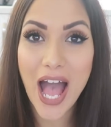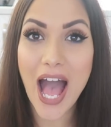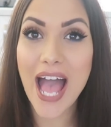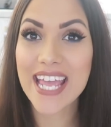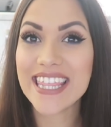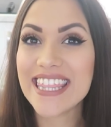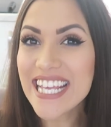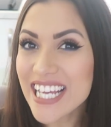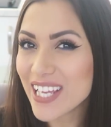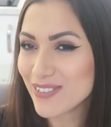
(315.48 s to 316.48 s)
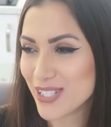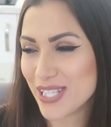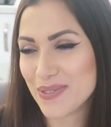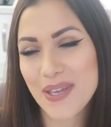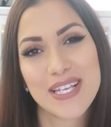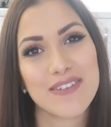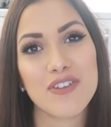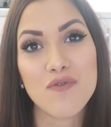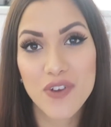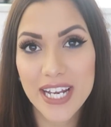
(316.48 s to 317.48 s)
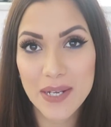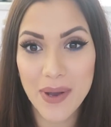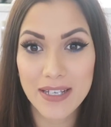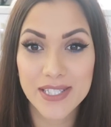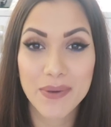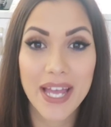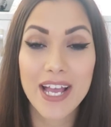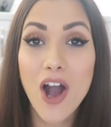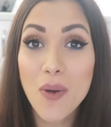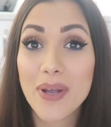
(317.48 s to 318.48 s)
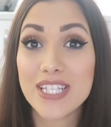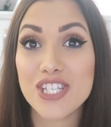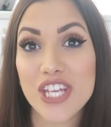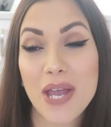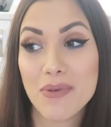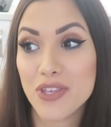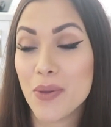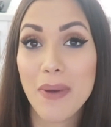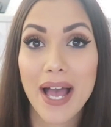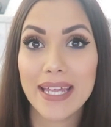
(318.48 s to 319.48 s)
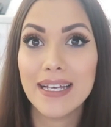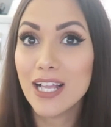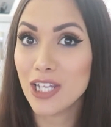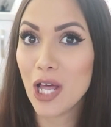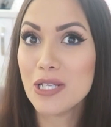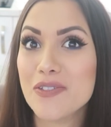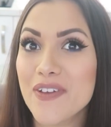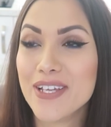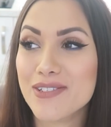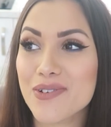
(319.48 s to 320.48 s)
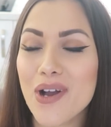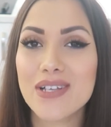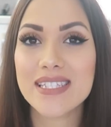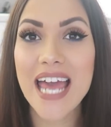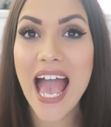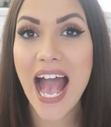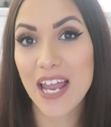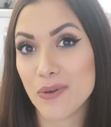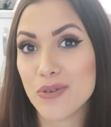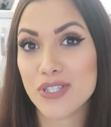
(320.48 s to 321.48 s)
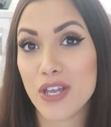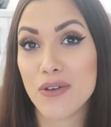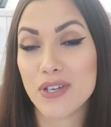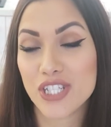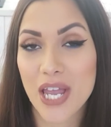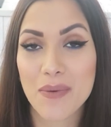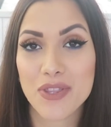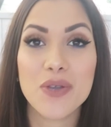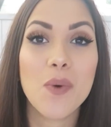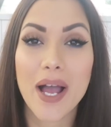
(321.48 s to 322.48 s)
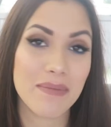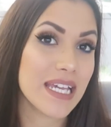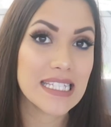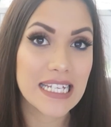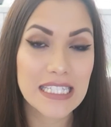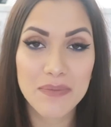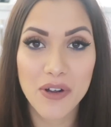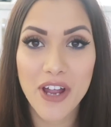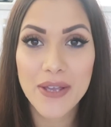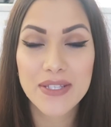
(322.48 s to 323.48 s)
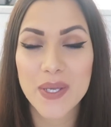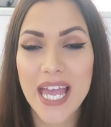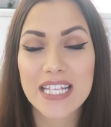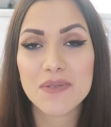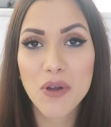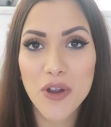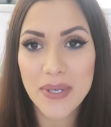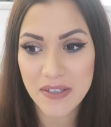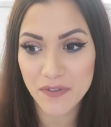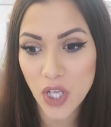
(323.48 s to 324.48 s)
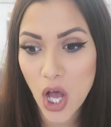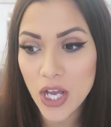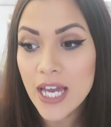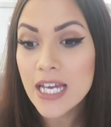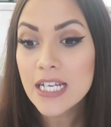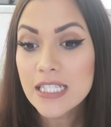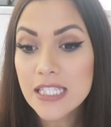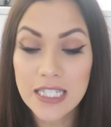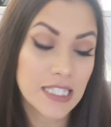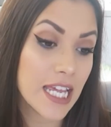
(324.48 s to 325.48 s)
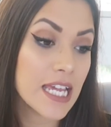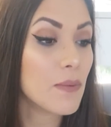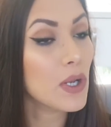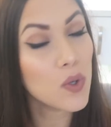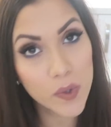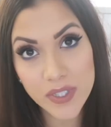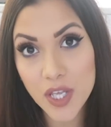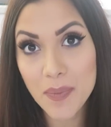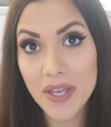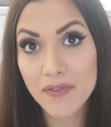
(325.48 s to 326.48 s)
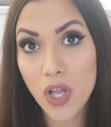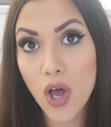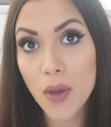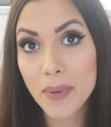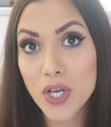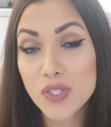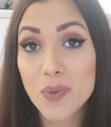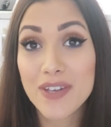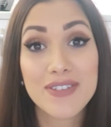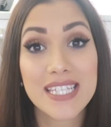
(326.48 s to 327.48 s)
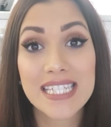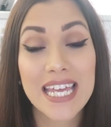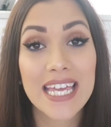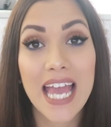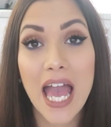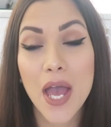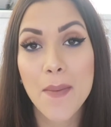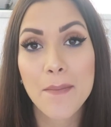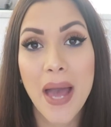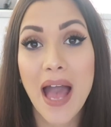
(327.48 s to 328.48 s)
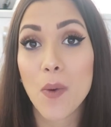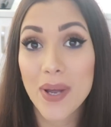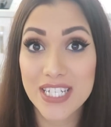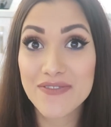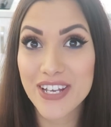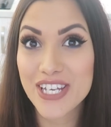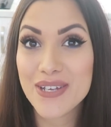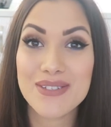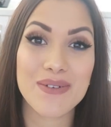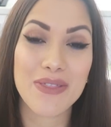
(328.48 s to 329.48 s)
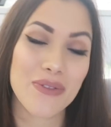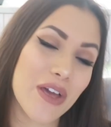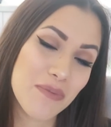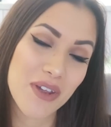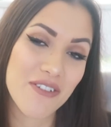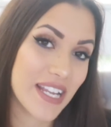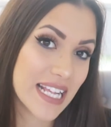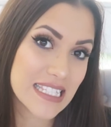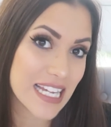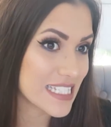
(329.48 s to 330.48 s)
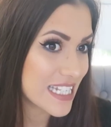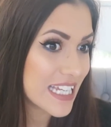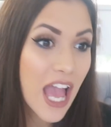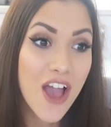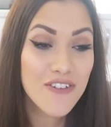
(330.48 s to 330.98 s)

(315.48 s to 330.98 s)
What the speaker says: I think I've lost this week because I've done really well, so I can't wait to share with you my loss, fingers crossed, and also share with you what I'm eating tomorrow. So yeah, tomorrow it's a vlog. Sunday will also be a vlog because we are visiting our wedding venue, so I thought that'd be a really exciting